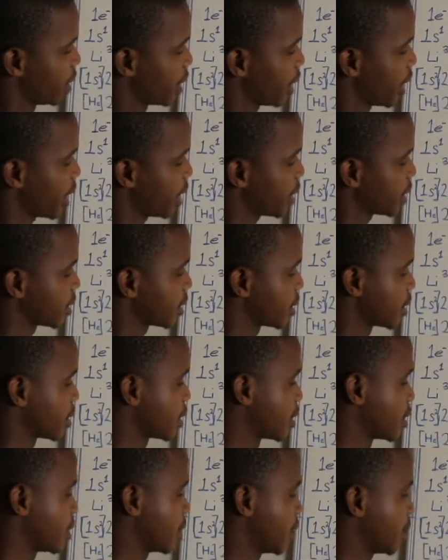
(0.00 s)
gas
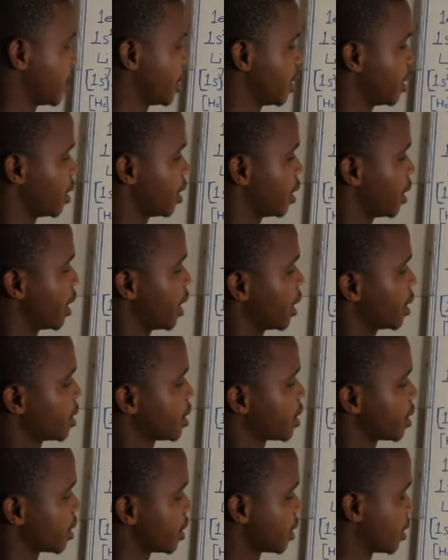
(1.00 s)

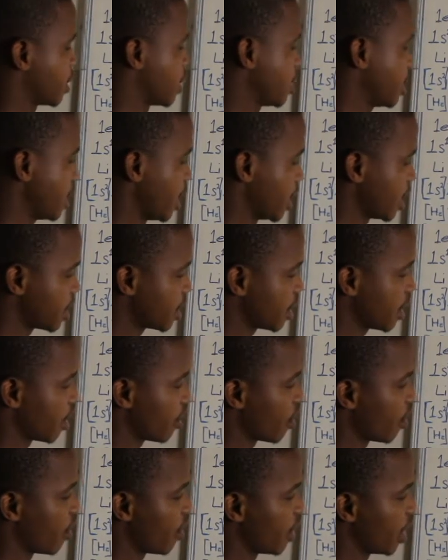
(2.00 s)
that takes the core